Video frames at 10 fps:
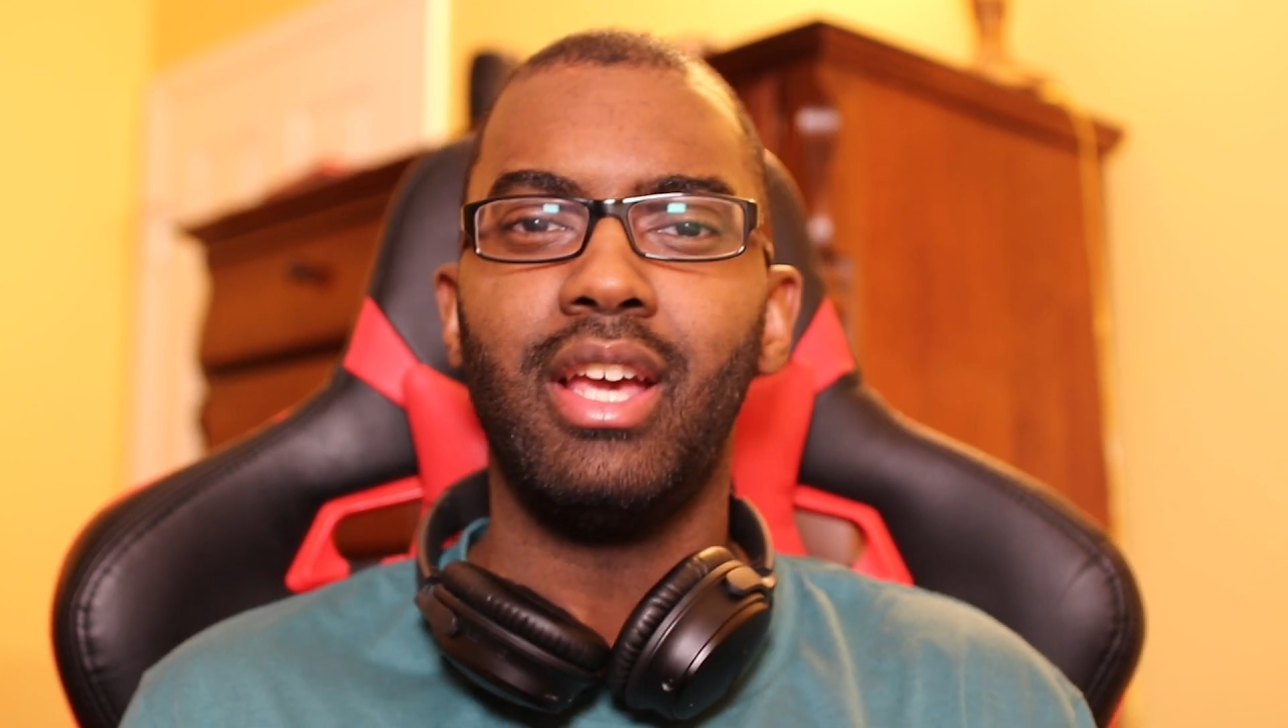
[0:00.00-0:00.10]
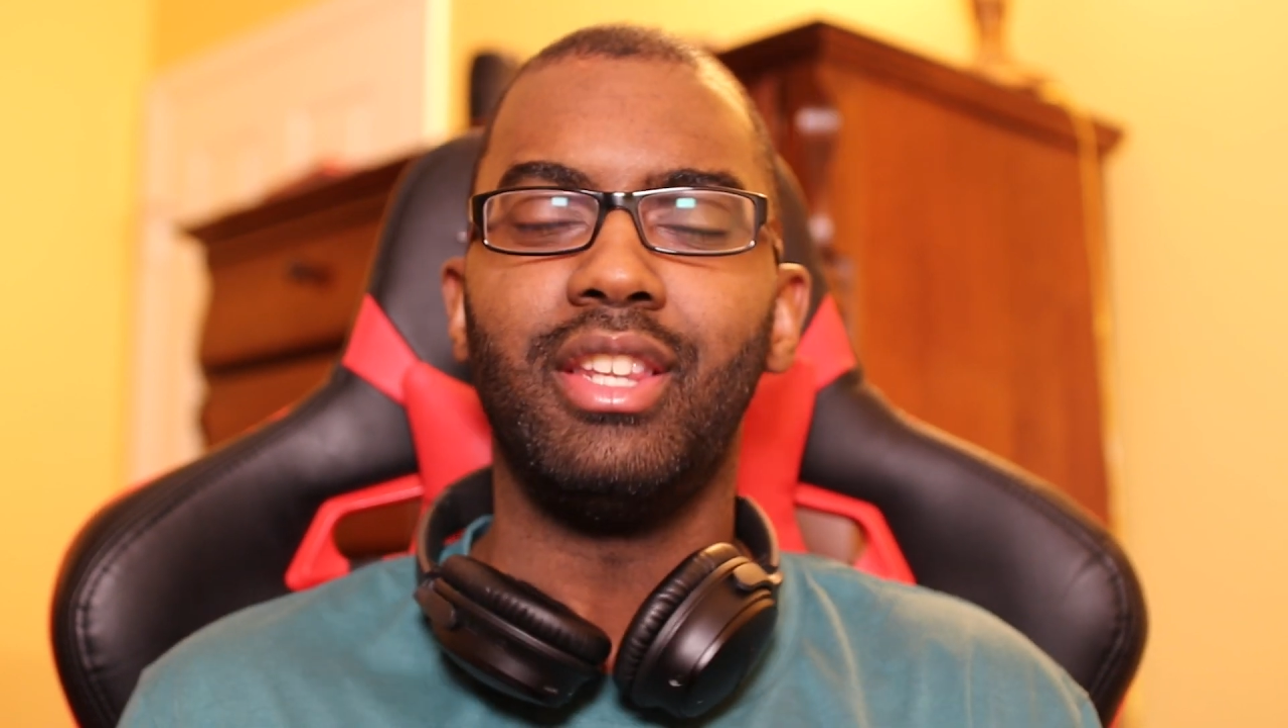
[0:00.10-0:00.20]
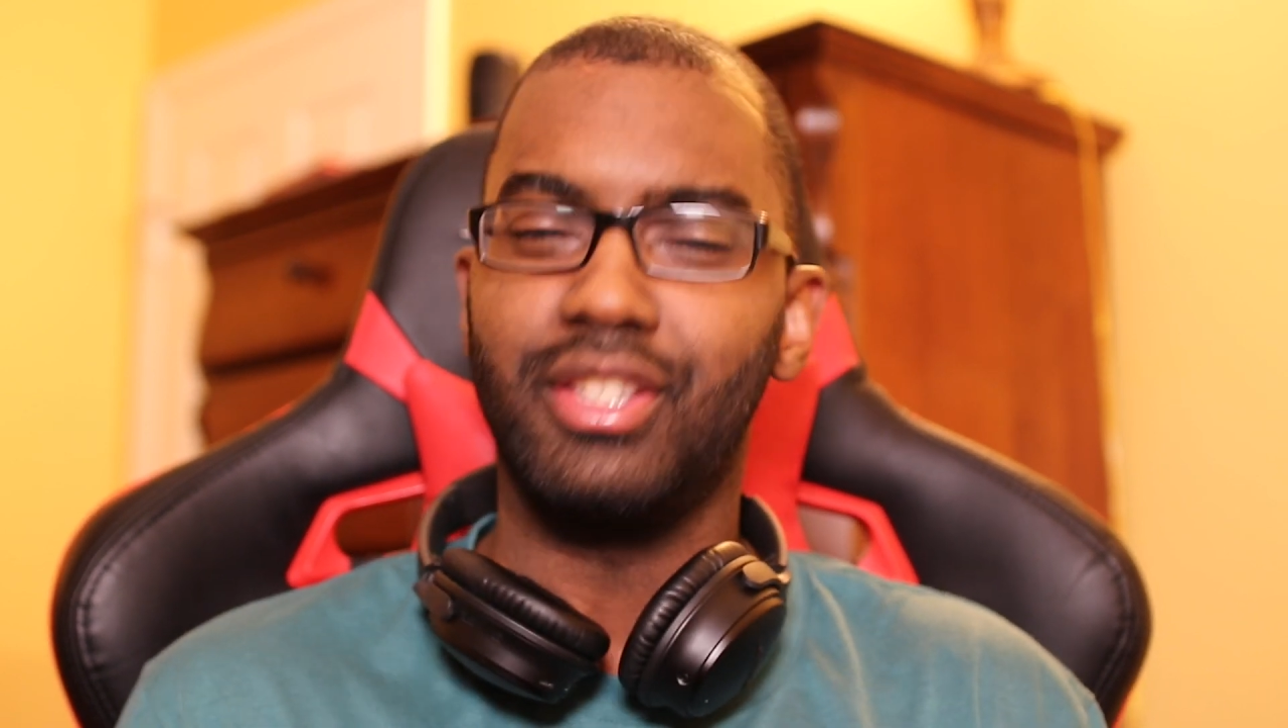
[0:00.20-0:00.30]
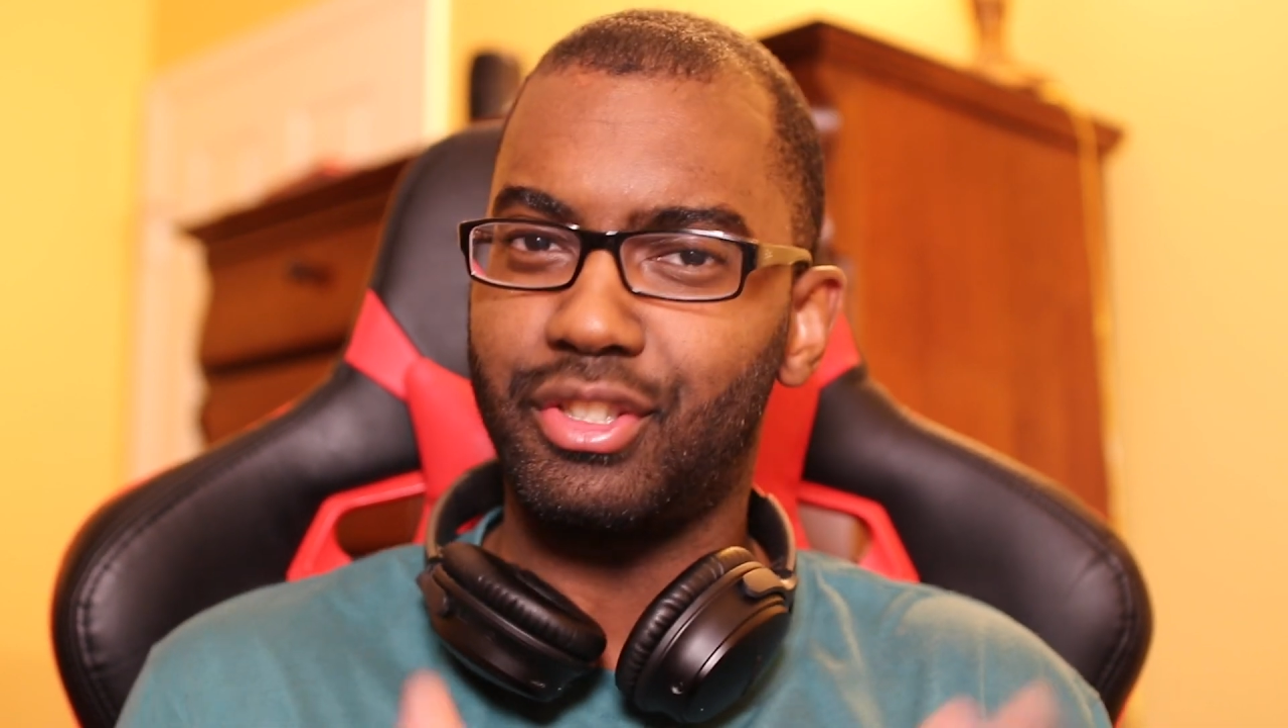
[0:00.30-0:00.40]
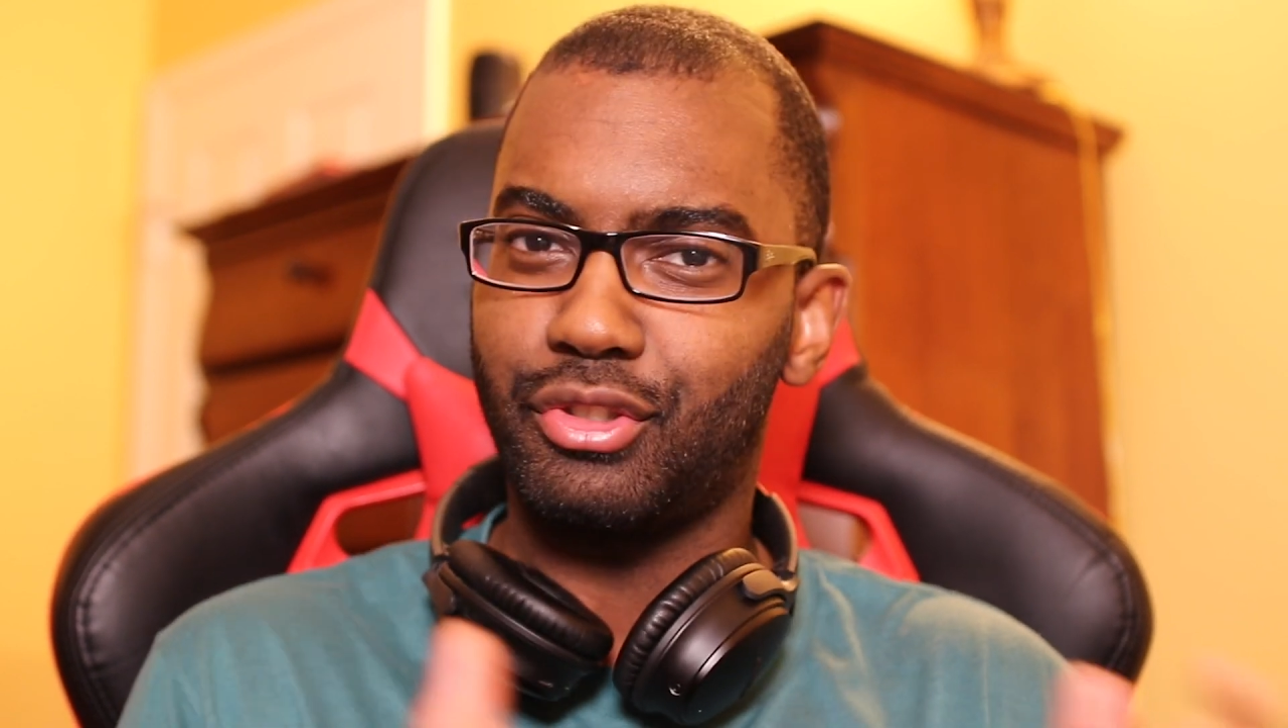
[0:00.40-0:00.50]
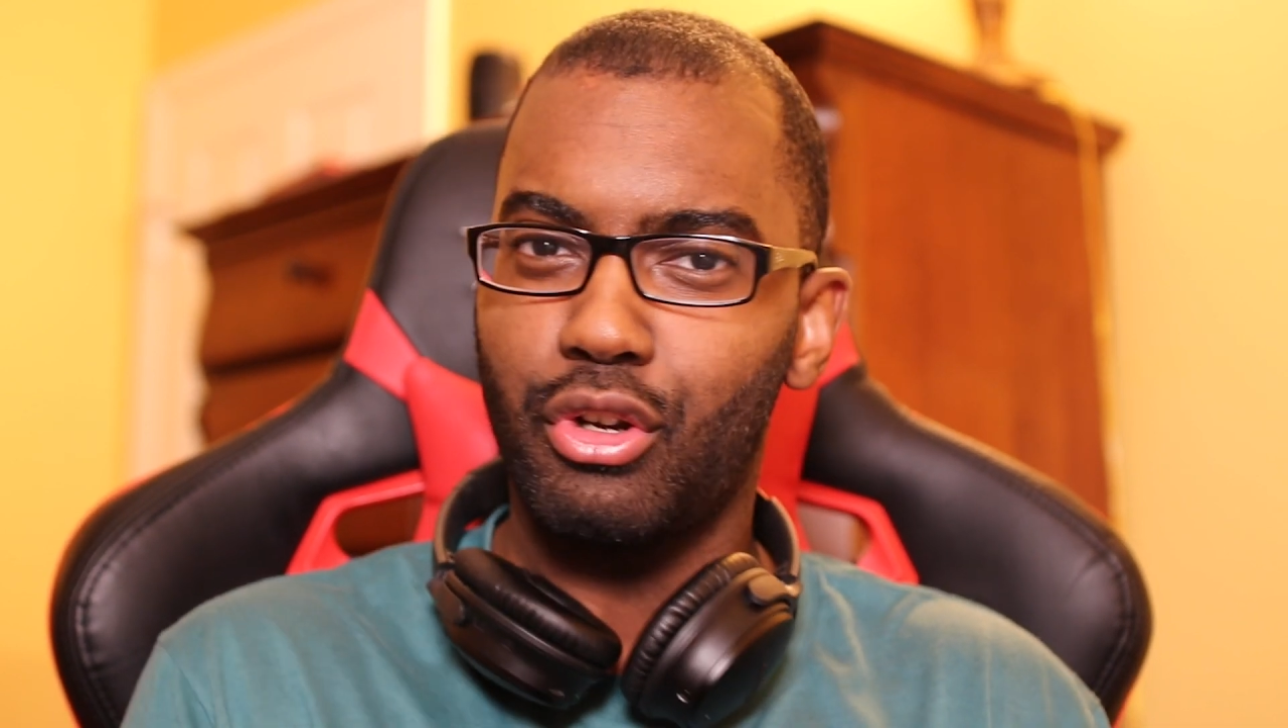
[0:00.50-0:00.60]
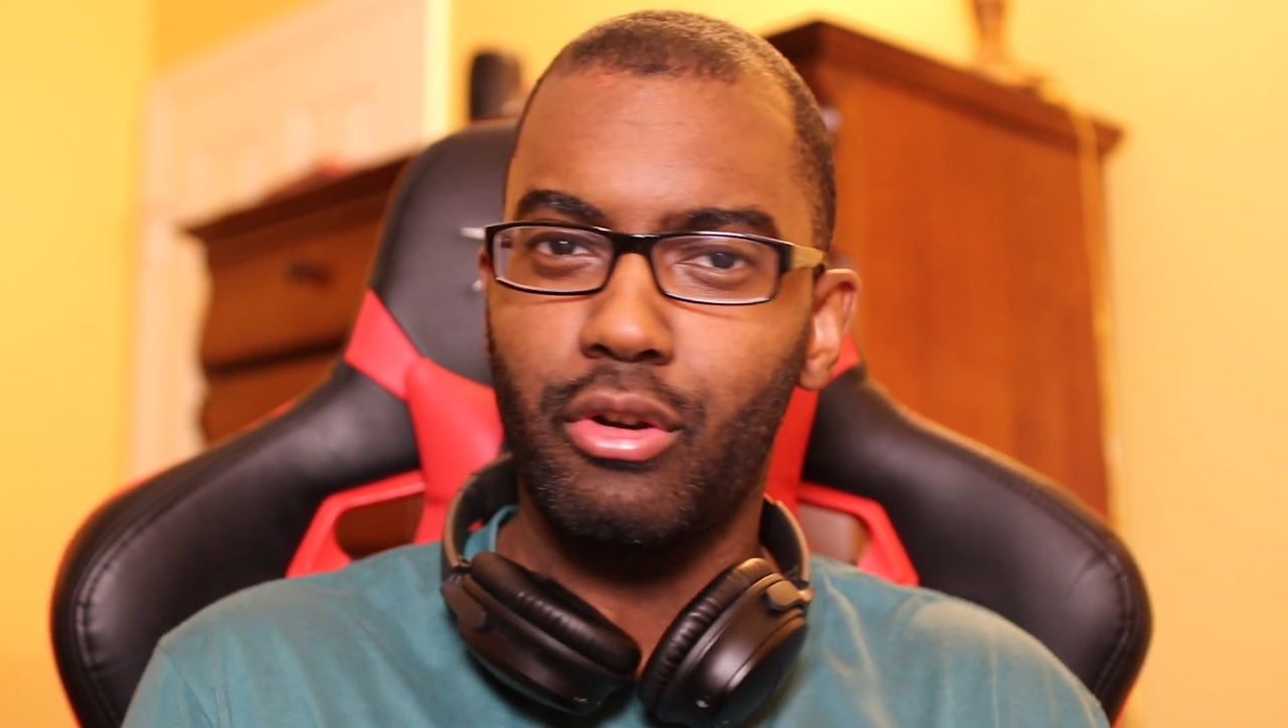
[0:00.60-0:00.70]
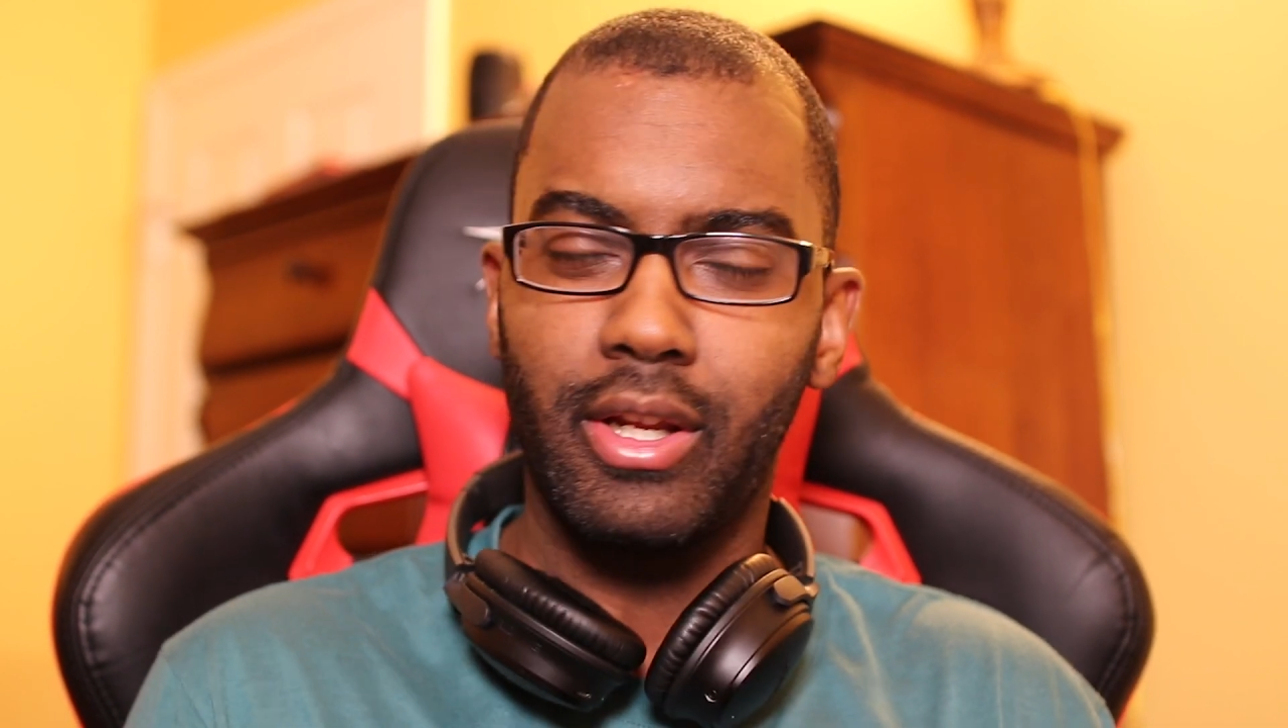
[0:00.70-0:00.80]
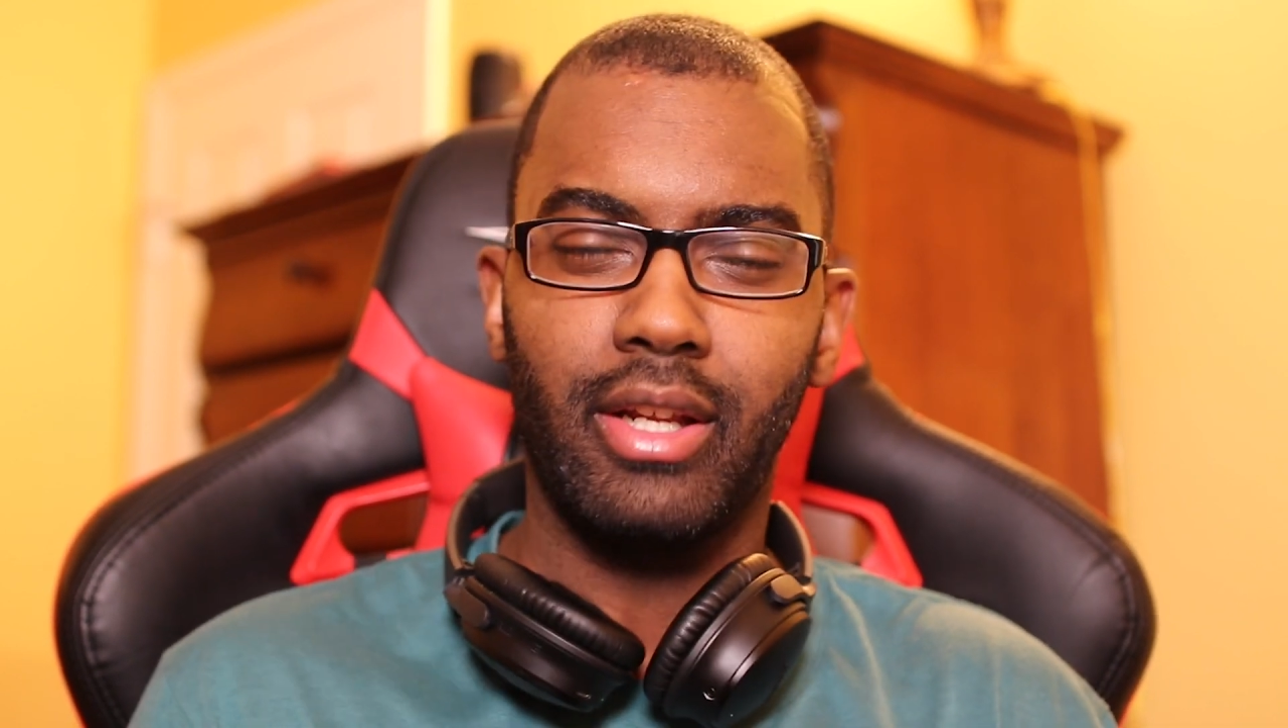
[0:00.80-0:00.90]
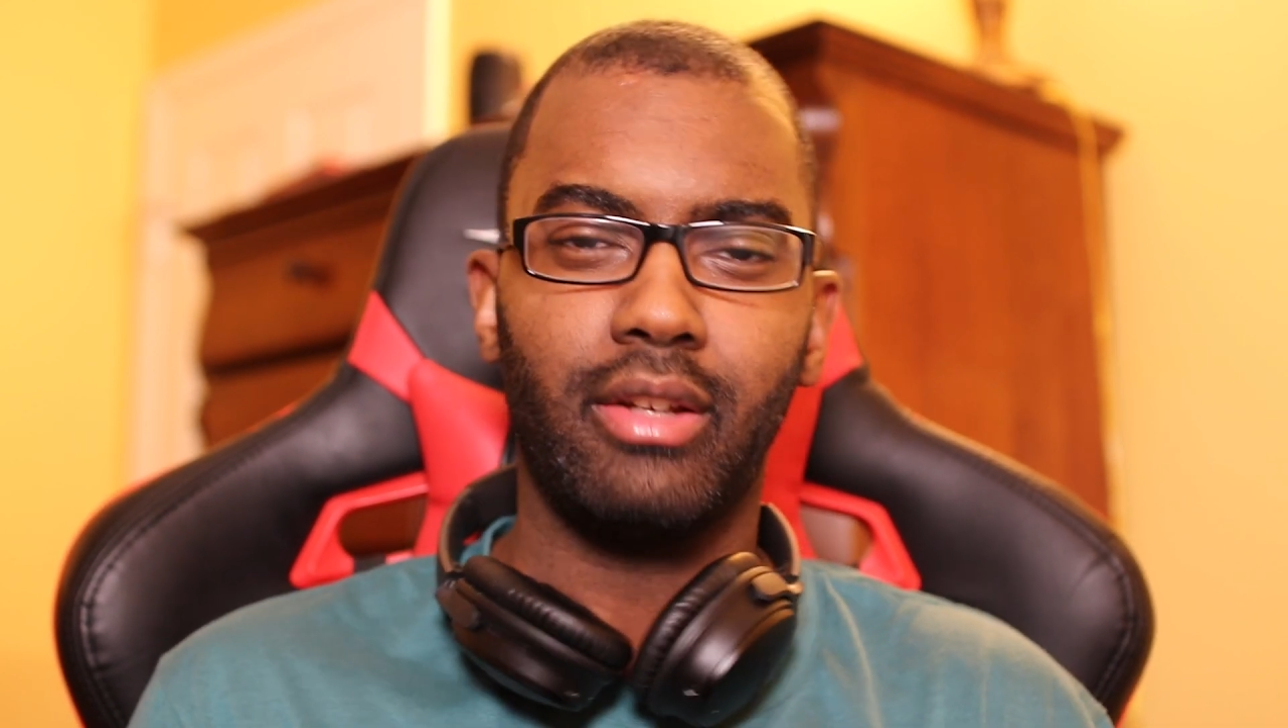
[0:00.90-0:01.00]
there's a
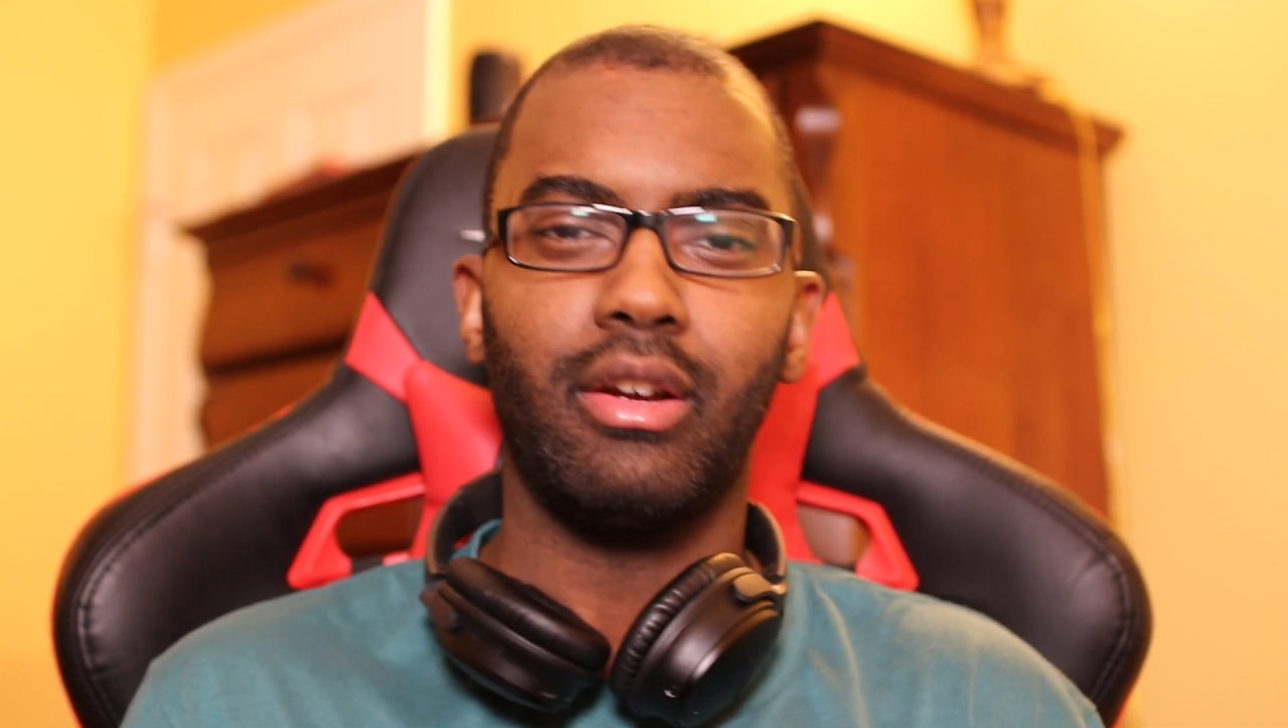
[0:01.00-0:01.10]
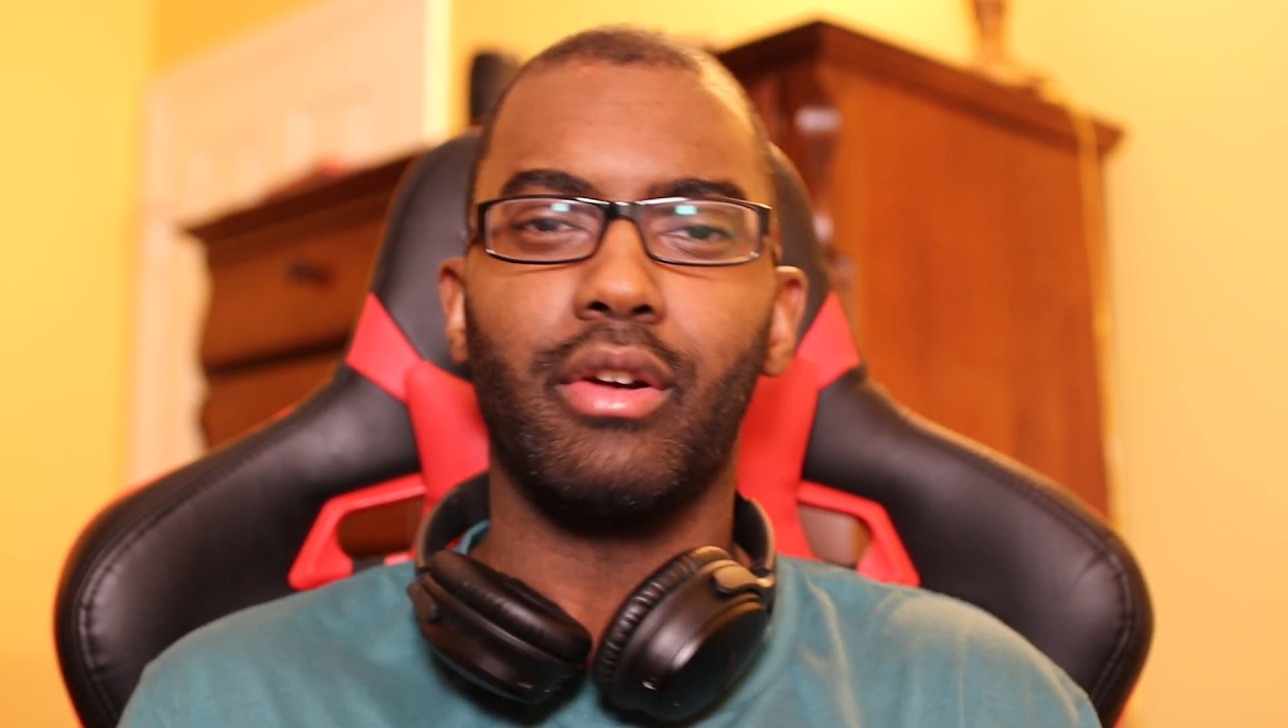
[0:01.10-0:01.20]
story.